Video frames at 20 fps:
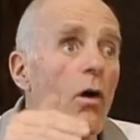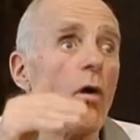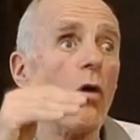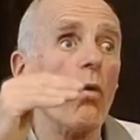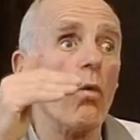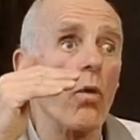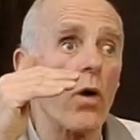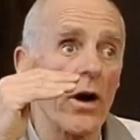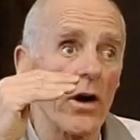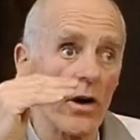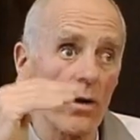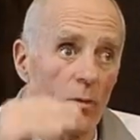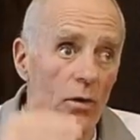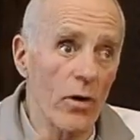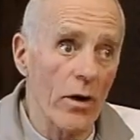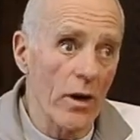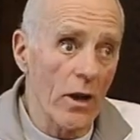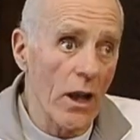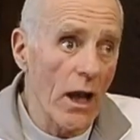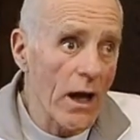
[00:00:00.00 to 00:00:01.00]
we're going to be
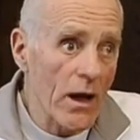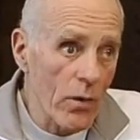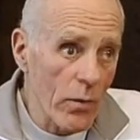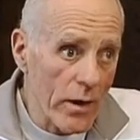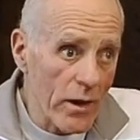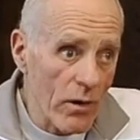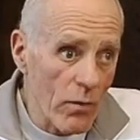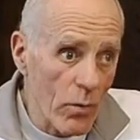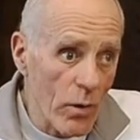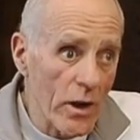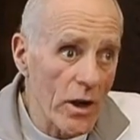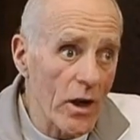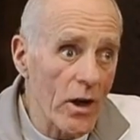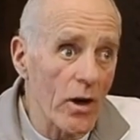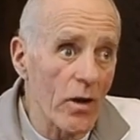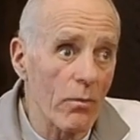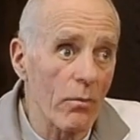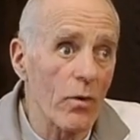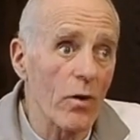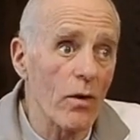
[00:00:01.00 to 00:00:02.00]
going a lot quicker. We're going
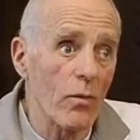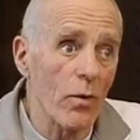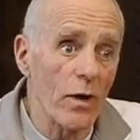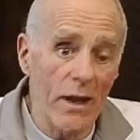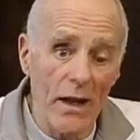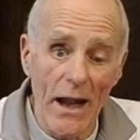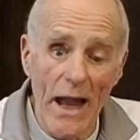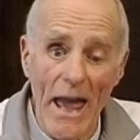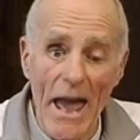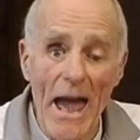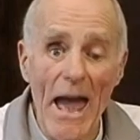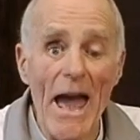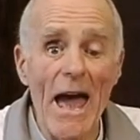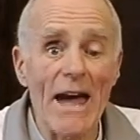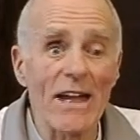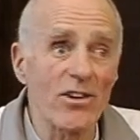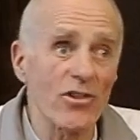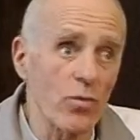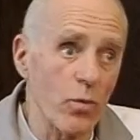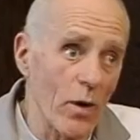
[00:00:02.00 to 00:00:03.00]
to
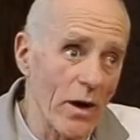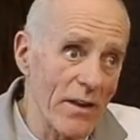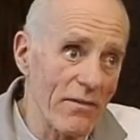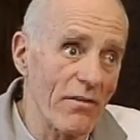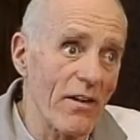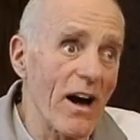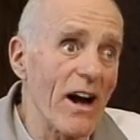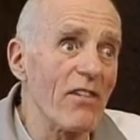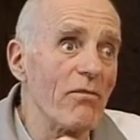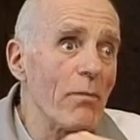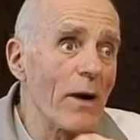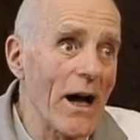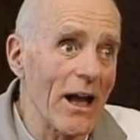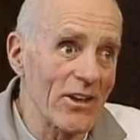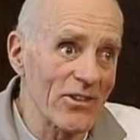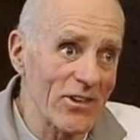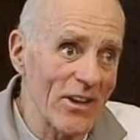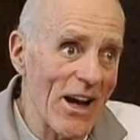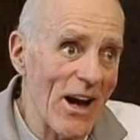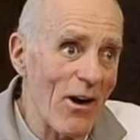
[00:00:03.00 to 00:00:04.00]
add 25
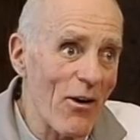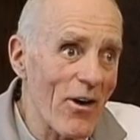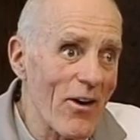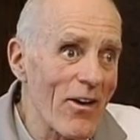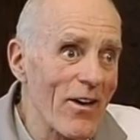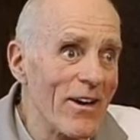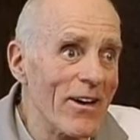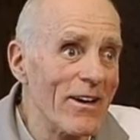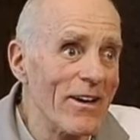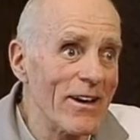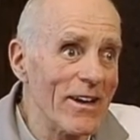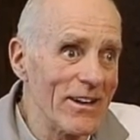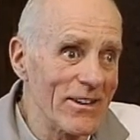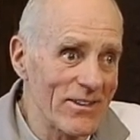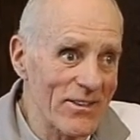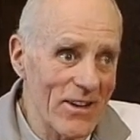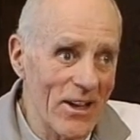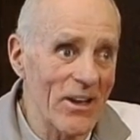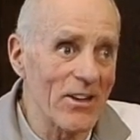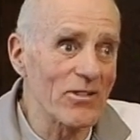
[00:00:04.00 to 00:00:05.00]
miles an hour
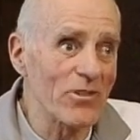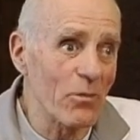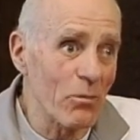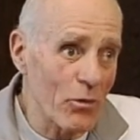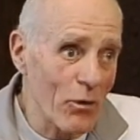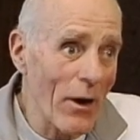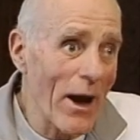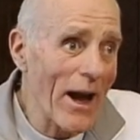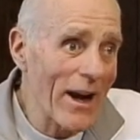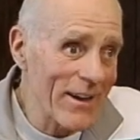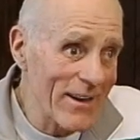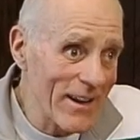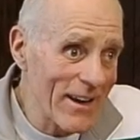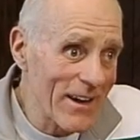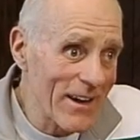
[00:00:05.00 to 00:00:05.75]
instead of subtracting.